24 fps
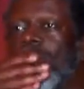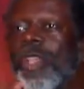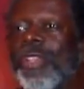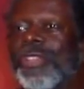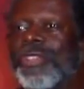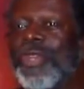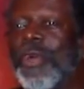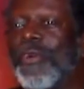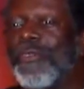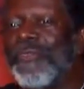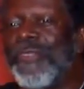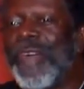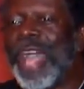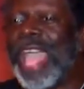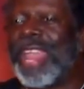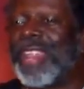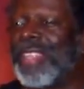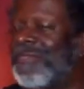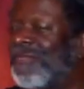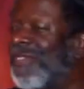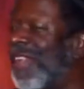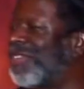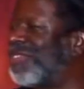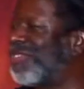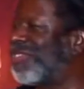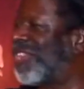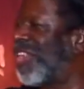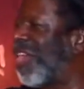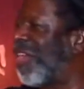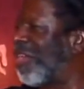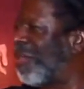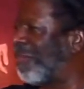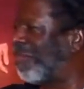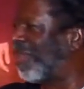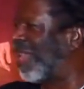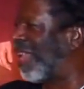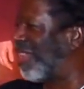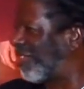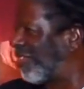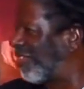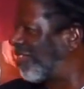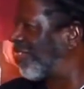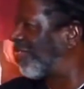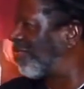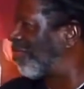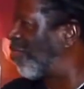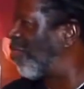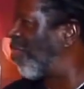So finding vegetarian places
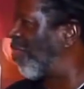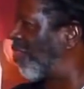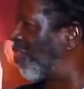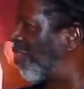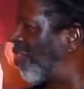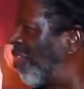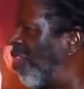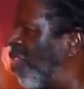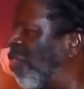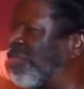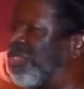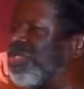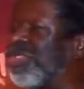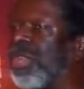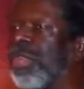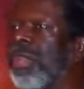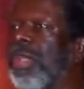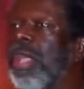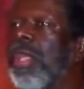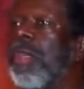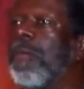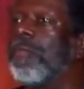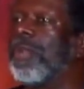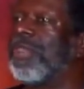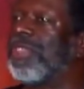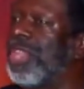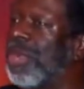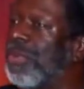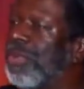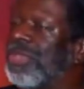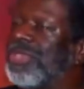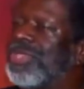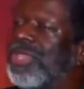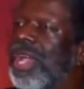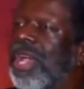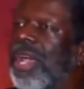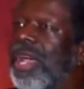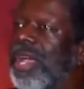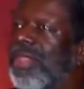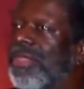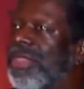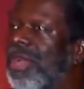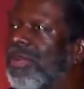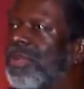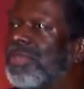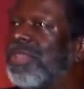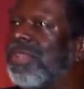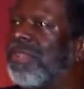is more than a notion. But there was
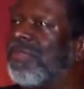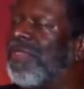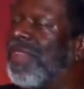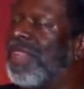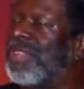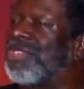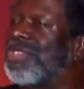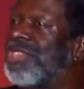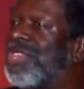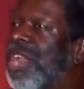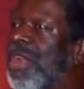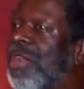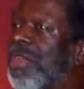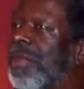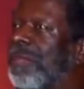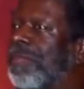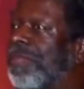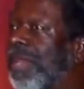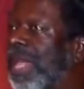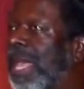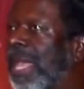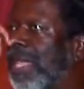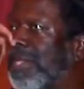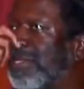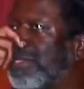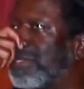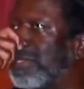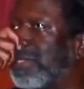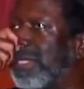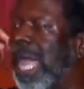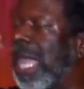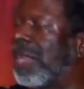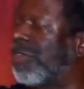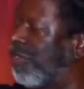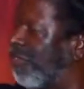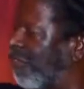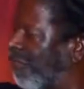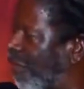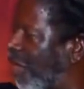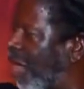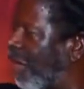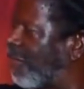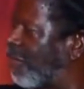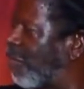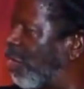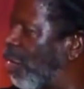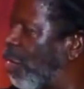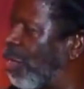a vegetarian place not too
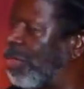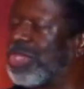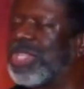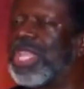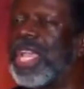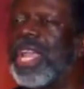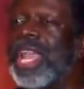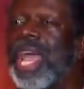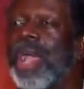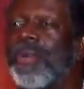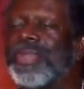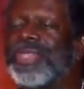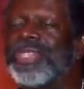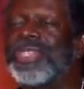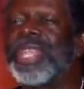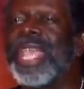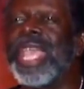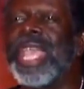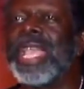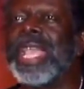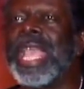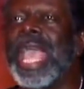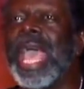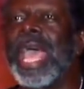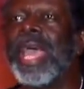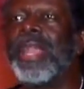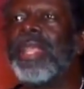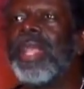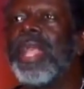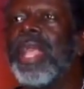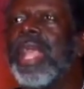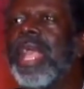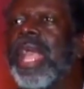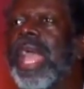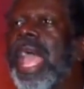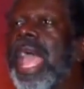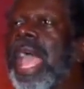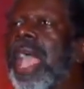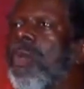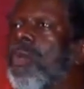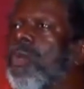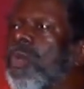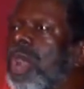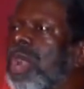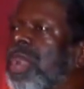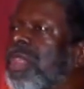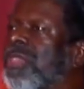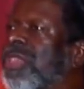far from the hotel I was staying at, and
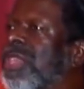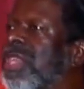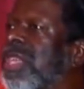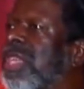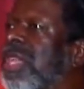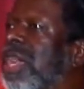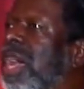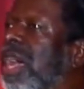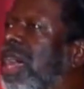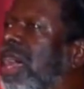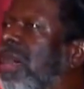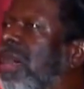one of the